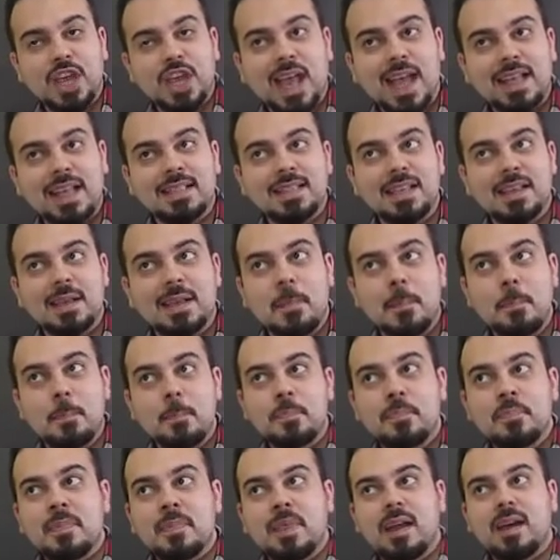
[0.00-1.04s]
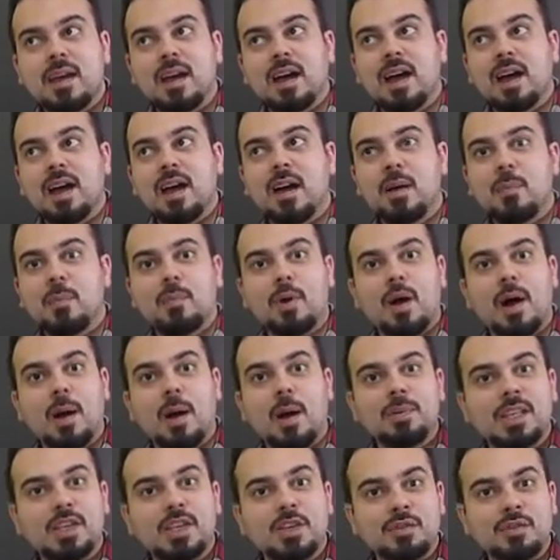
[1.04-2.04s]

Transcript: has a public